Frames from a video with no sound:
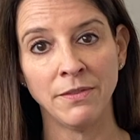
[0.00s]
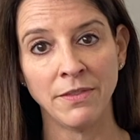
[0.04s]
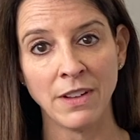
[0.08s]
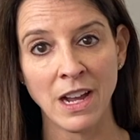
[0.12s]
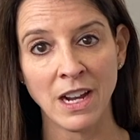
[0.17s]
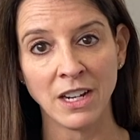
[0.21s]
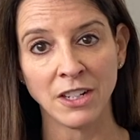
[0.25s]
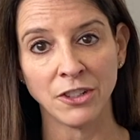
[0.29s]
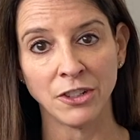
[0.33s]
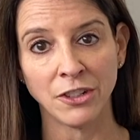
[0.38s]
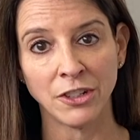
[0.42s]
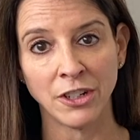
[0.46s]

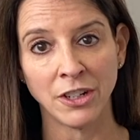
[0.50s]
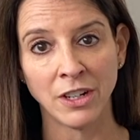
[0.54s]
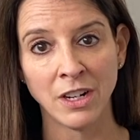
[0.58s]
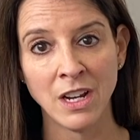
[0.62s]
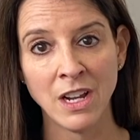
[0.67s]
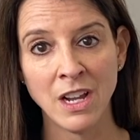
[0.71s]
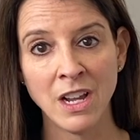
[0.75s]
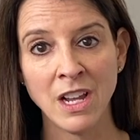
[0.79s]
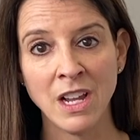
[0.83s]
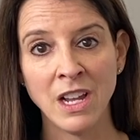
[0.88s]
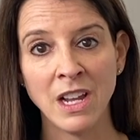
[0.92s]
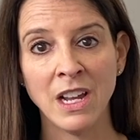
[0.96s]
factor
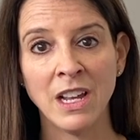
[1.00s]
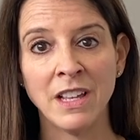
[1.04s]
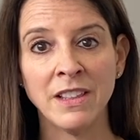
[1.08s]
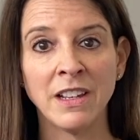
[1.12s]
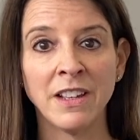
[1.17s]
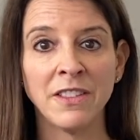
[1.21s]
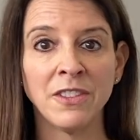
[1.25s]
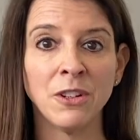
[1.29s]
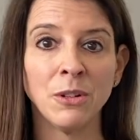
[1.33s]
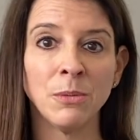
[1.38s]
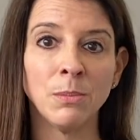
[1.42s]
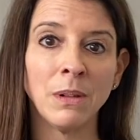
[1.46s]
and
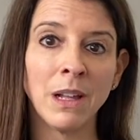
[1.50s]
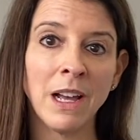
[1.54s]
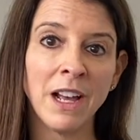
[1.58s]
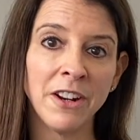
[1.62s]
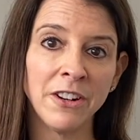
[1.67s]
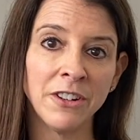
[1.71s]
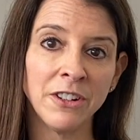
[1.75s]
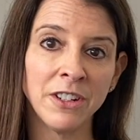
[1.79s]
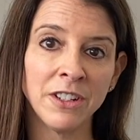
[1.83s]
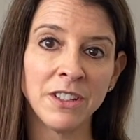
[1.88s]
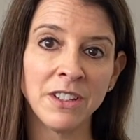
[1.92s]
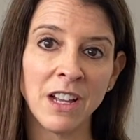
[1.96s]
that their
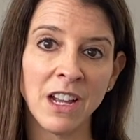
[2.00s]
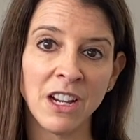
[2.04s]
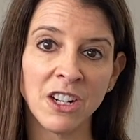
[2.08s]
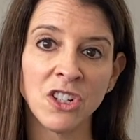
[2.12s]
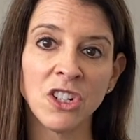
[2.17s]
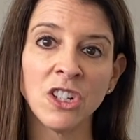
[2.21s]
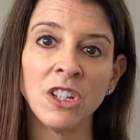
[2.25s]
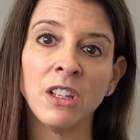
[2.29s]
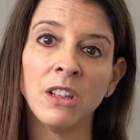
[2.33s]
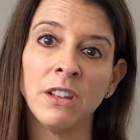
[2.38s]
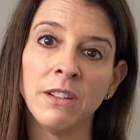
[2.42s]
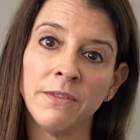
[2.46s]
bladder is
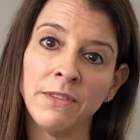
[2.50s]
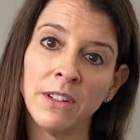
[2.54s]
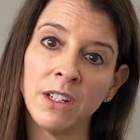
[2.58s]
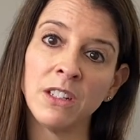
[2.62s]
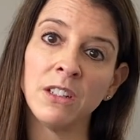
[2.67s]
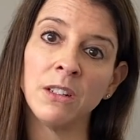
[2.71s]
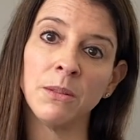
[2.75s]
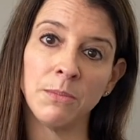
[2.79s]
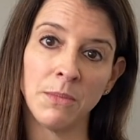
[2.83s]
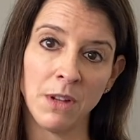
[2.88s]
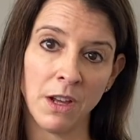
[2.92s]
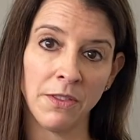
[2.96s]
actually the
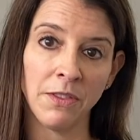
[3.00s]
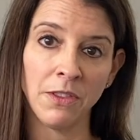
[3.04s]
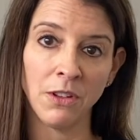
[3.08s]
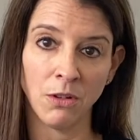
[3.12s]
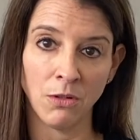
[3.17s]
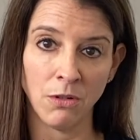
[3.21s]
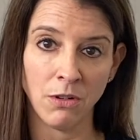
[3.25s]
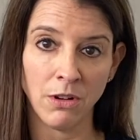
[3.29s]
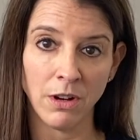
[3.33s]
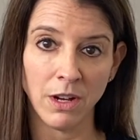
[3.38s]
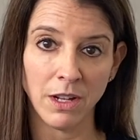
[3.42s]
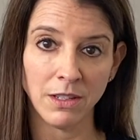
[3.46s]
victim, not the
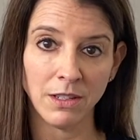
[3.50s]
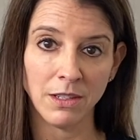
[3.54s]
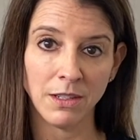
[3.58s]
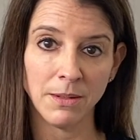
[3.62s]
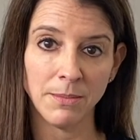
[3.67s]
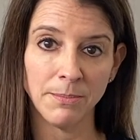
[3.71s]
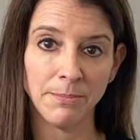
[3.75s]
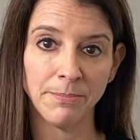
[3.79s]
cause.